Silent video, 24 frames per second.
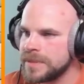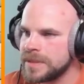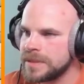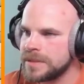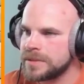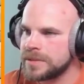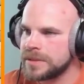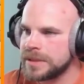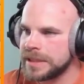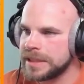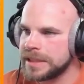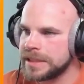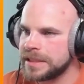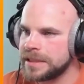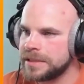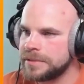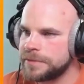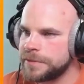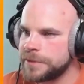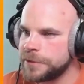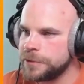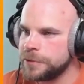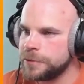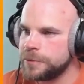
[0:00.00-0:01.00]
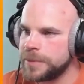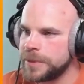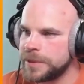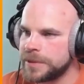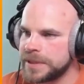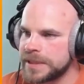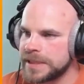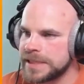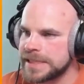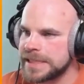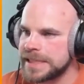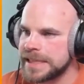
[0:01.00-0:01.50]
Gonna get a few
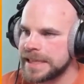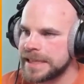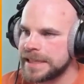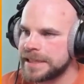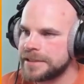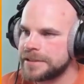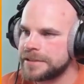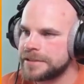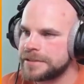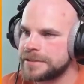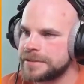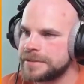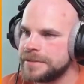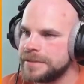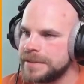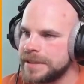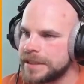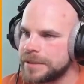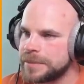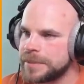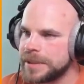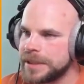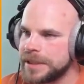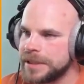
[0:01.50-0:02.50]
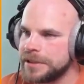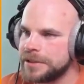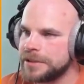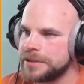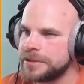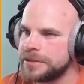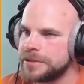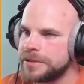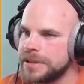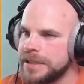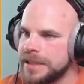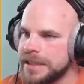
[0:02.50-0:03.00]
buildings down. There we
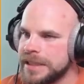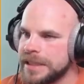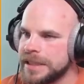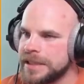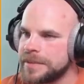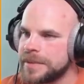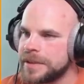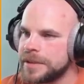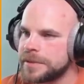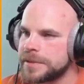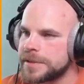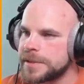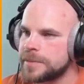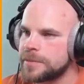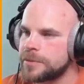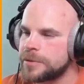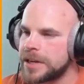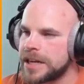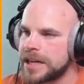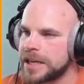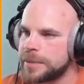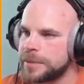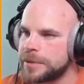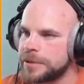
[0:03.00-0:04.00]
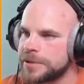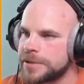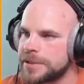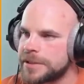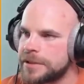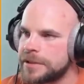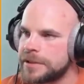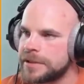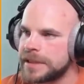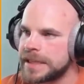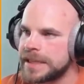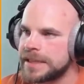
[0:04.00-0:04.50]
go. And here we go with some rocket balloons
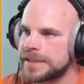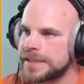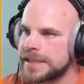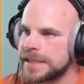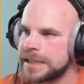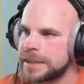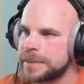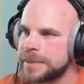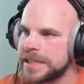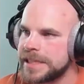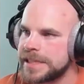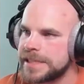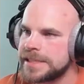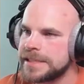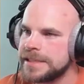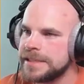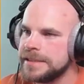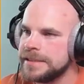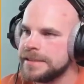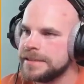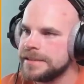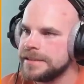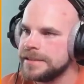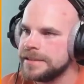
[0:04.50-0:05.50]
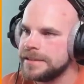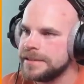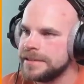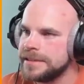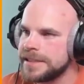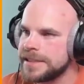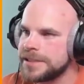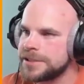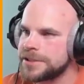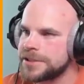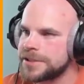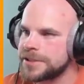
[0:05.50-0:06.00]
along the outside of the base.
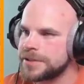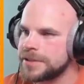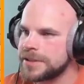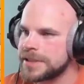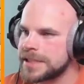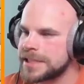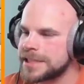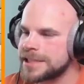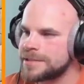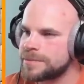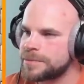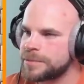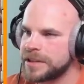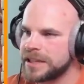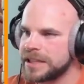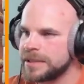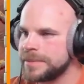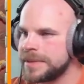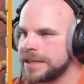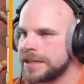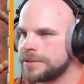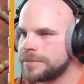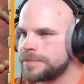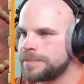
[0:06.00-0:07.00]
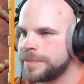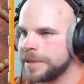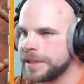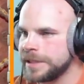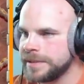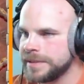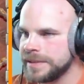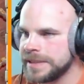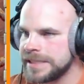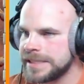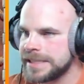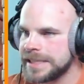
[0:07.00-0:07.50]
He's just gonna spread them out, pick
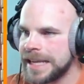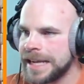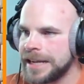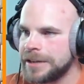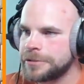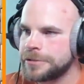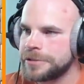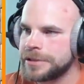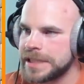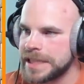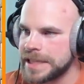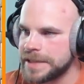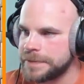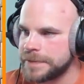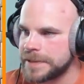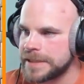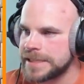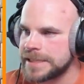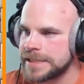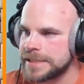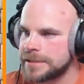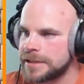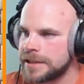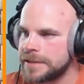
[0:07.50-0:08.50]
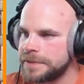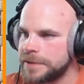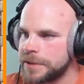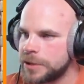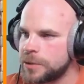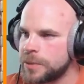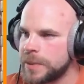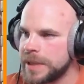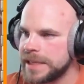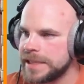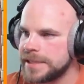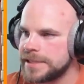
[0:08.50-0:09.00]
these outer defenses off. The
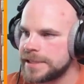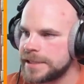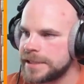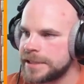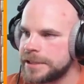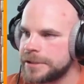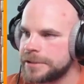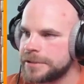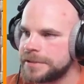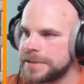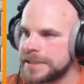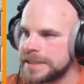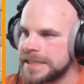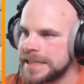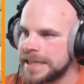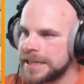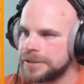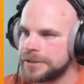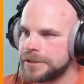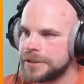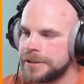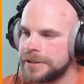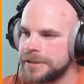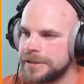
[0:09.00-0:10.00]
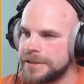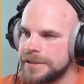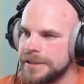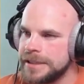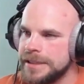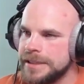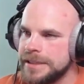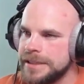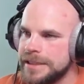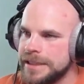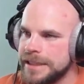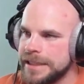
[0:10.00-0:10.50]
Queen secured the Town Hall,
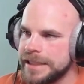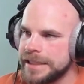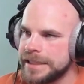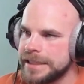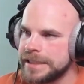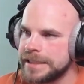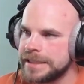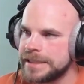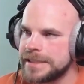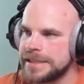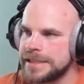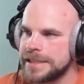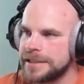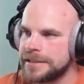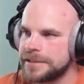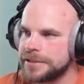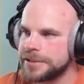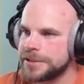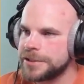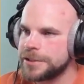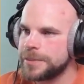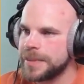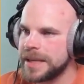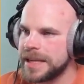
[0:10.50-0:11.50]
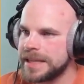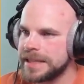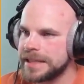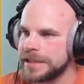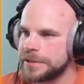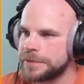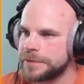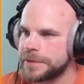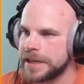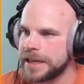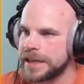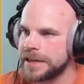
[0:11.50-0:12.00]
and it's not looking too bad here
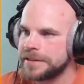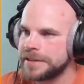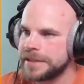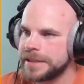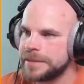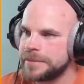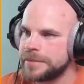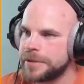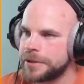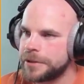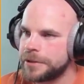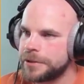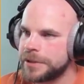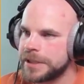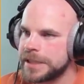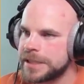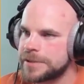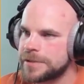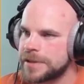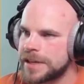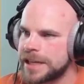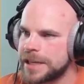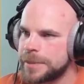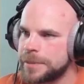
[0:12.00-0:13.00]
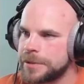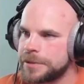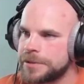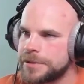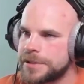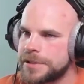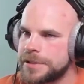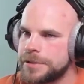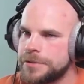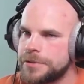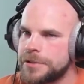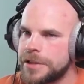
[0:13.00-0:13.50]
for Arium, although these rocket
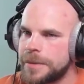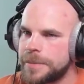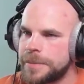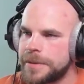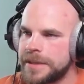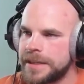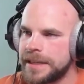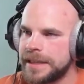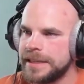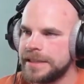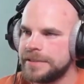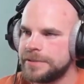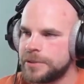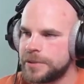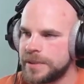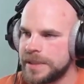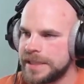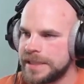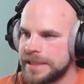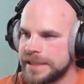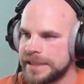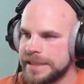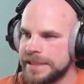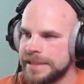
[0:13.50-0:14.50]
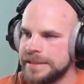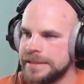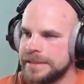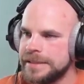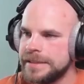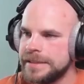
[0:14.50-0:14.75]
balloons do drop kind of quickly. There